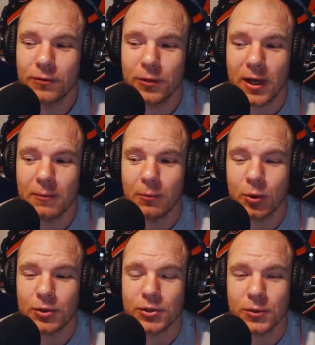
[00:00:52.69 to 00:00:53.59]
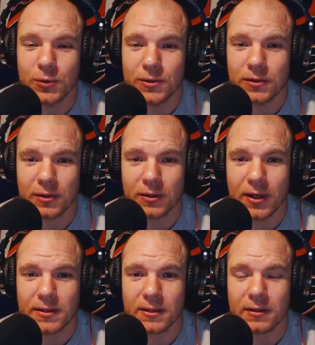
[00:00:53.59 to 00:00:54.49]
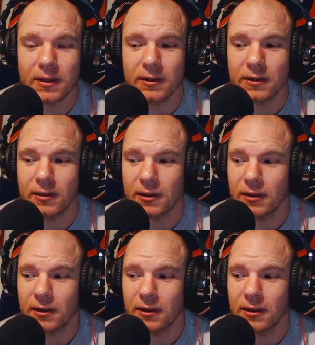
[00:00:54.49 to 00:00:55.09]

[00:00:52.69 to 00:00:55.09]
you got more shoes in your closet than